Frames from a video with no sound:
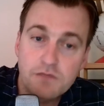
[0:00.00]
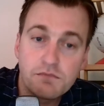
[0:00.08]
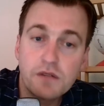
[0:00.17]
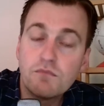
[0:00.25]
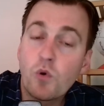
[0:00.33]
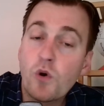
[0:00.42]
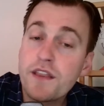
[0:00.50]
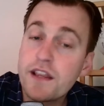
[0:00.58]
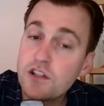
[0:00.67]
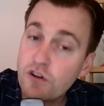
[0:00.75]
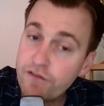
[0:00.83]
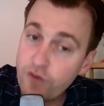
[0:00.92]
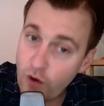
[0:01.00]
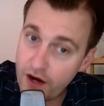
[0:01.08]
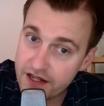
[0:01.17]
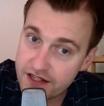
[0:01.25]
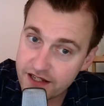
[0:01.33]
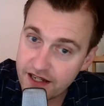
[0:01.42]
But more than your
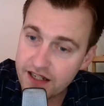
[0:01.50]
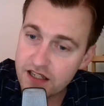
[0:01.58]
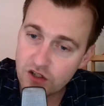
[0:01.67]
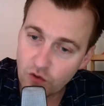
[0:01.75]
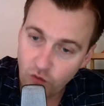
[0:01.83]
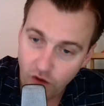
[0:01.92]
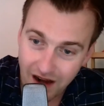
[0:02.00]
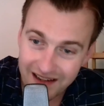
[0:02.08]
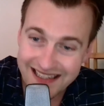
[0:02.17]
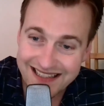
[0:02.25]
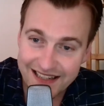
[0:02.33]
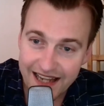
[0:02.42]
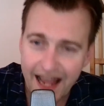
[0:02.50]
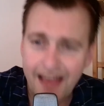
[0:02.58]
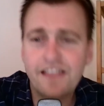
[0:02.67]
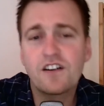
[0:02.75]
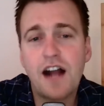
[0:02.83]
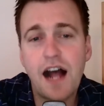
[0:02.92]
voice, it is your wallet
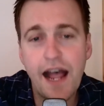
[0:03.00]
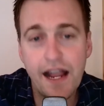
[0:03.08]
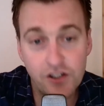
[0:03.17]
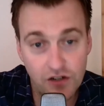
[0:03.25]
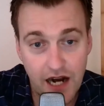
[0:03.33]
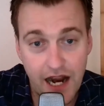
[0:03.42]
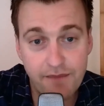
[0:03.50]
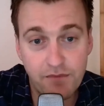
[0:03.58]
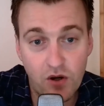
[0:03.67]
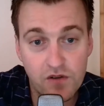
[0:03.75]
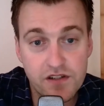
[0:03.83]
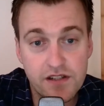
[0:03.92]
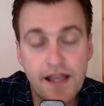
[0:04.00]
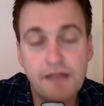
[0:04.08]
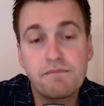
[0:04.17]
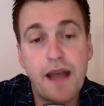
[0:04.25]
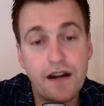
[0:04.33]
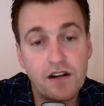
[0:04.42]
and your eyeballs that
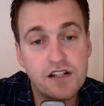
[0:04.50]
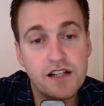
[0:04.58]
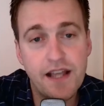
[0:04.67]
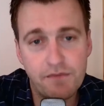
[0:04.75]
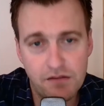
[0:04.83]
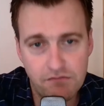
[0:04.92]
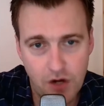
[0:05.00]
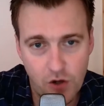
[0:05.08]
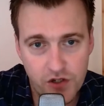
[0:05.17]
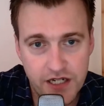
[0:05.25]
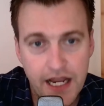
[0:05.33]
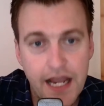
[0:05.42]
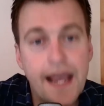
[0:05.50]
matter to them the most.